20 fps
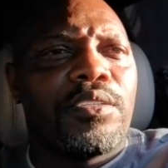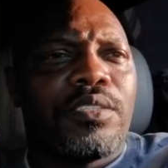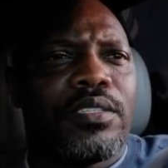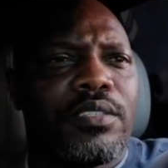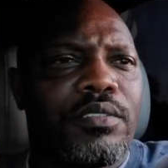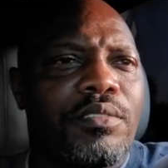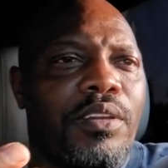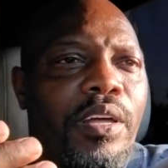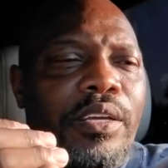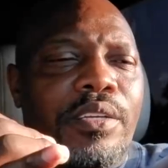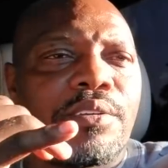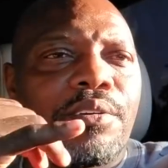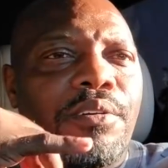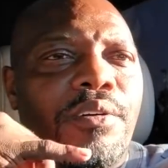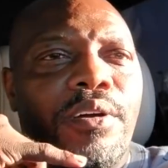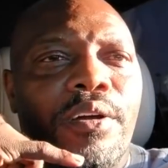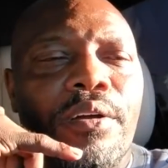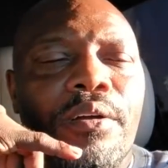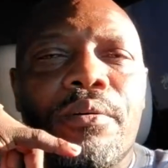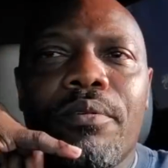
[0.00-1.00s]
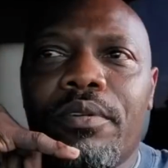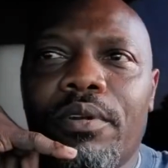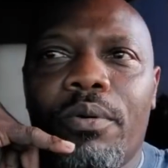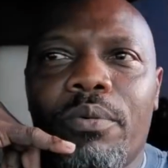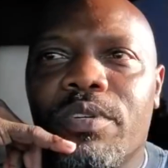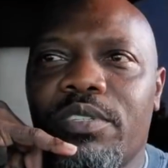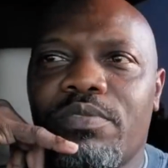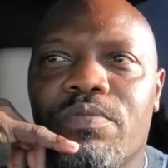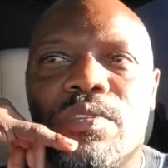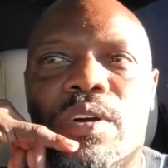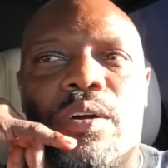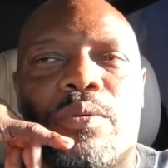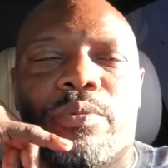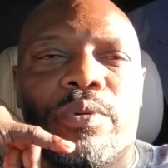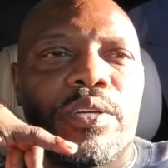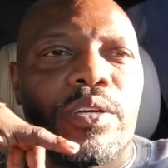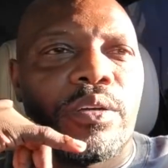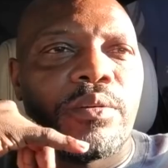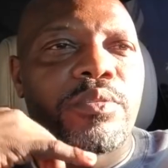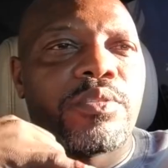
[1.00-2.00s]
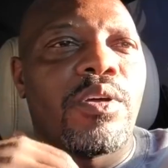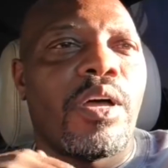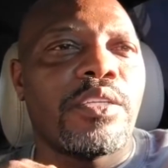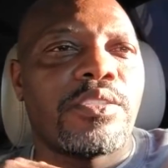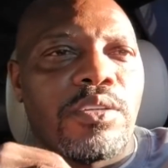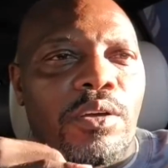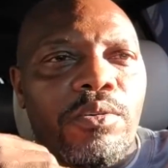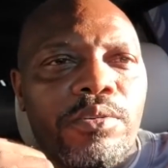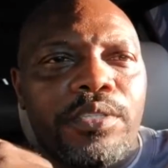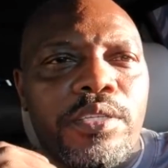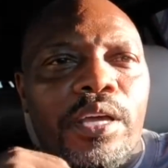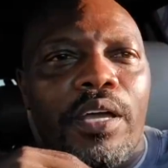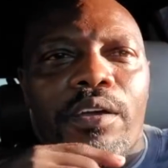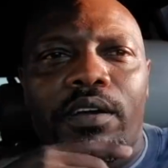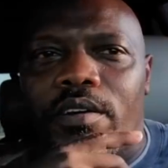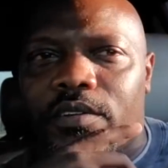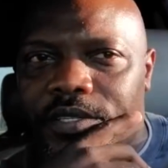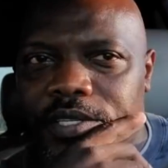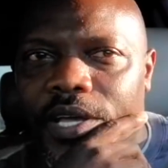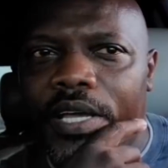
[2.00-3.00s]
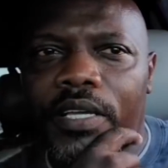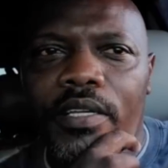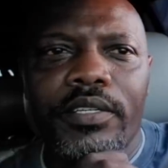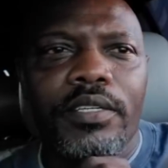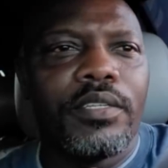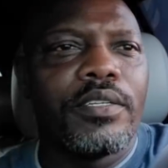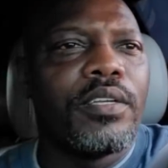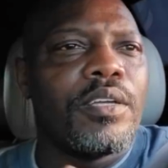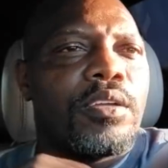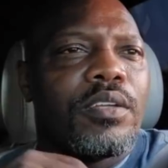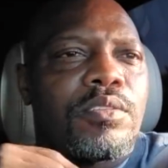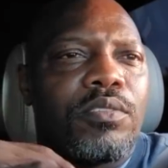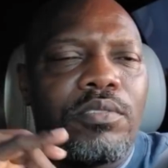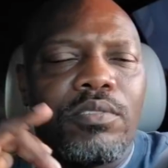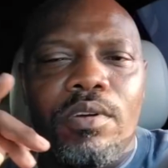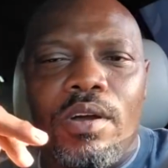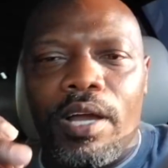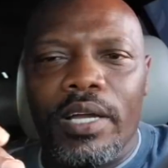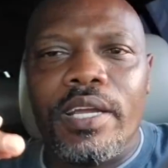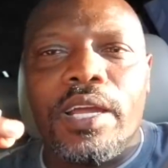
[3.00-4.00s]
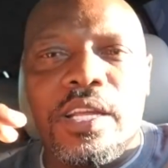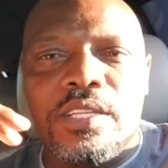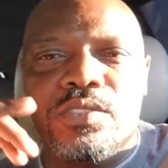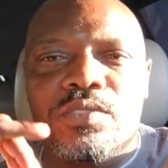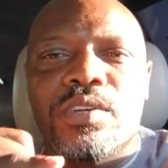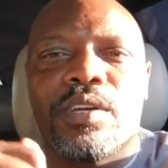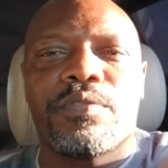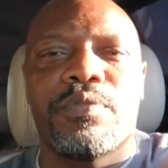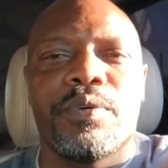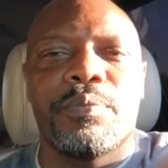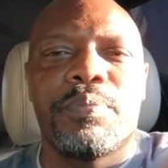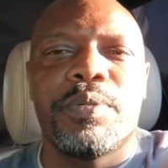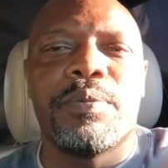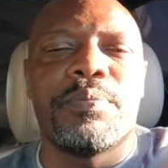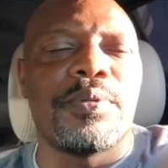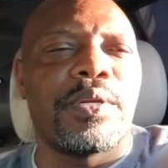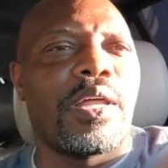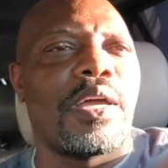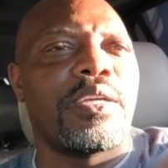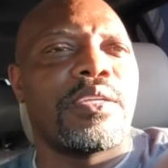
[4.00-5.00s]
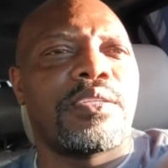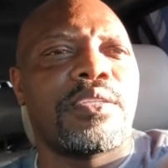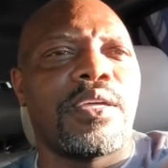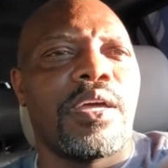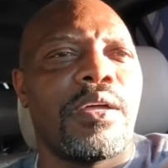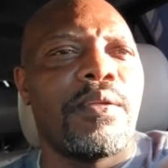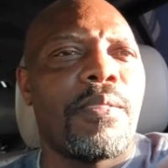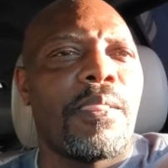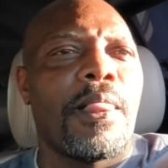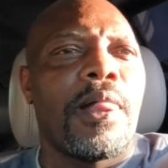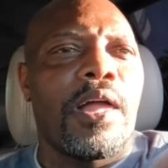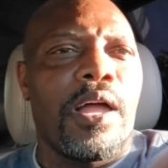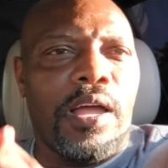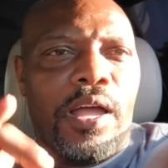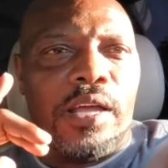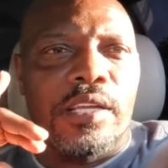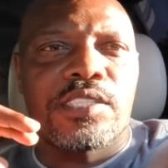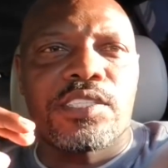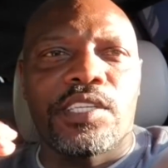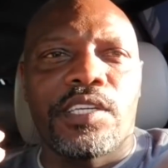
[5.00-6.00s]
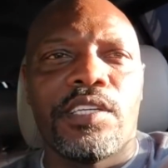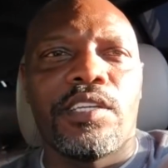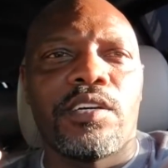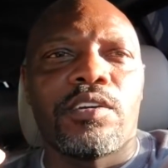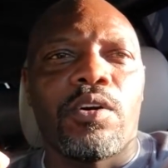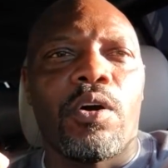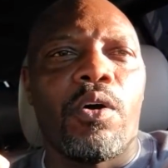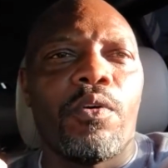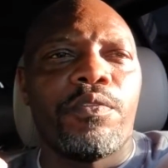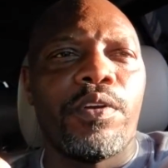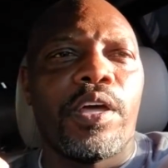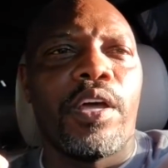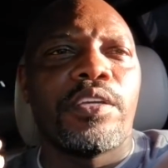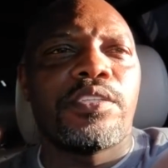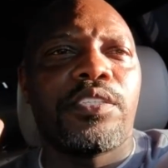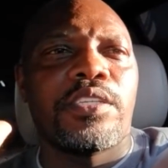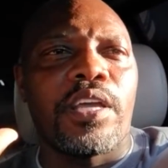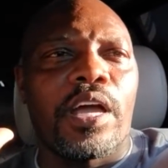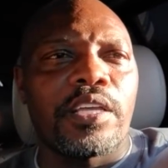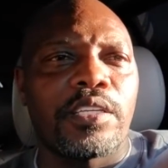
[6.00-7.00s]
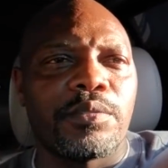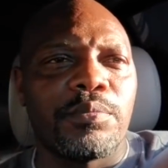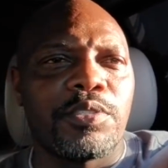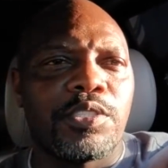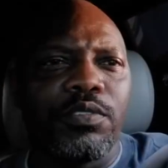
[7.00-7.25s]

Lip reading: She's like, girl, I don't know what's wrong with him. So I said, okay. You know, I got a trick for people like that. I seen her go over there, she got some